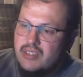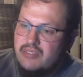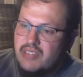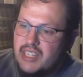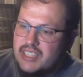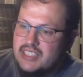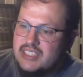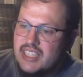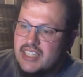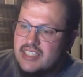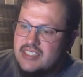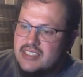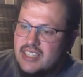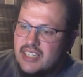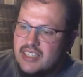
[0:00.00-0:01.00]

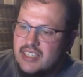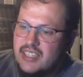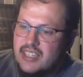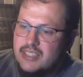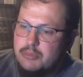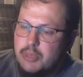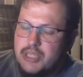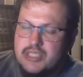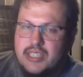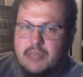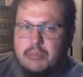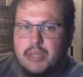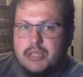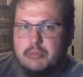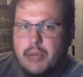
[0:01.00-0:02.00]
Velazquez, I think, has plus
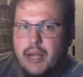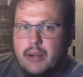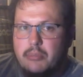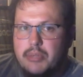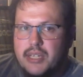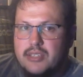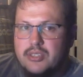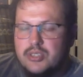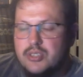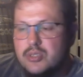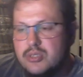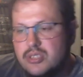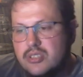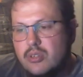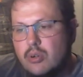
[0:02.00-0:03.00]
hit, plus power potential.
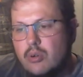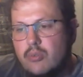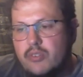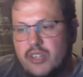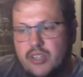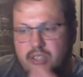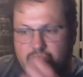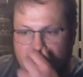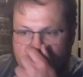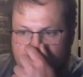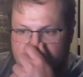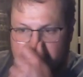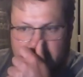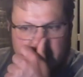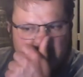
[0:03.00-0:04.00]
Uses the whole field.
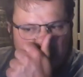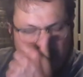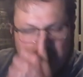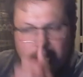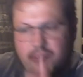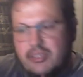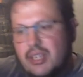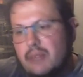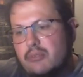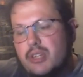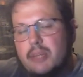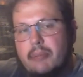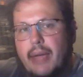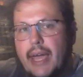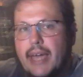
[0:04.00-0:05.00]
You're drafting him for
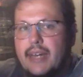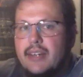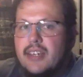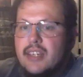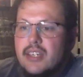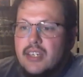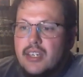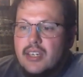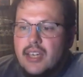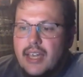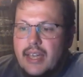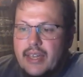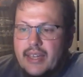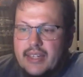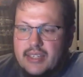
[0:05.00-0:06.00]
the bat,
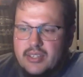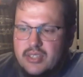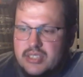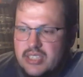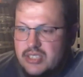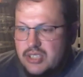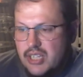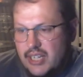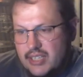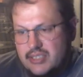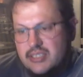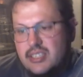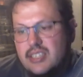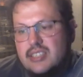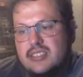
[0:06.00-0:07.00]
and there's a
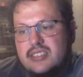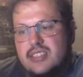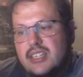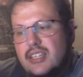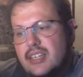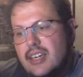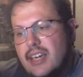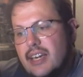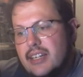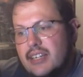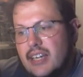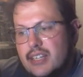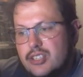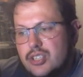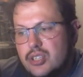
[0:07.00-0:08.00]
chance he can stick at
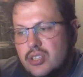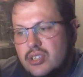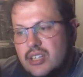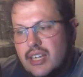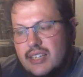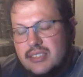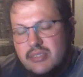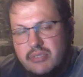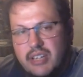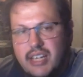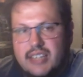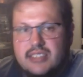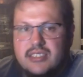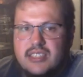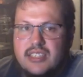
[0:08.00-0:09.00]
catcher. The exit
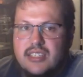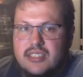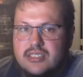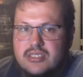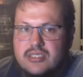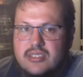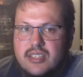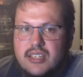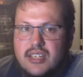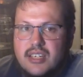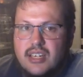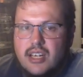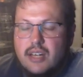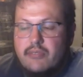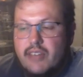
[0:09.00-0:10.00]
velocity is
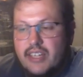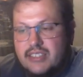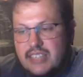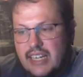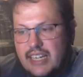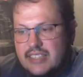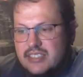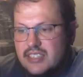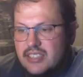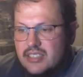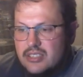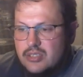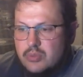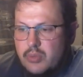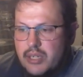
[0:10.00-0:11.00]
fantastic.
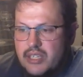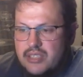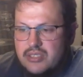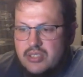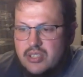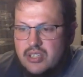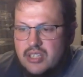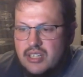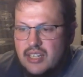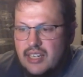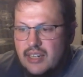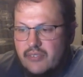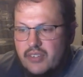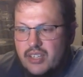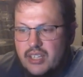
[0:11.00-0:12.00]
The swing is good.
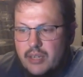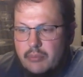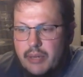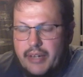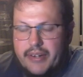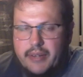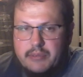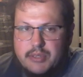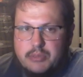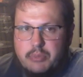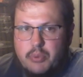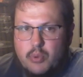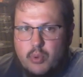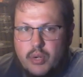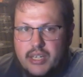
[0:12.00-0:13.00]
Everything about him is
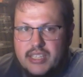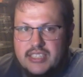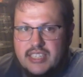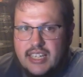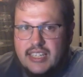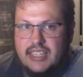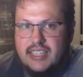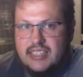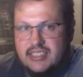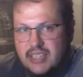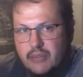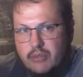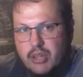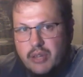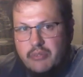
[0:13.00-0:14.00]
pretty solid,
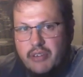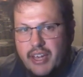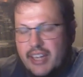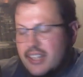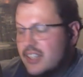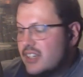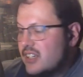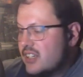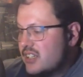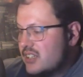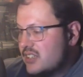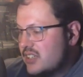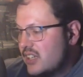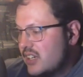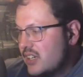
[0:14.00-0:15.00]
except for the fact
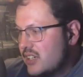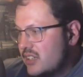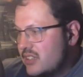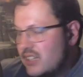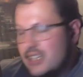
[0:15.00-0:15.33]
that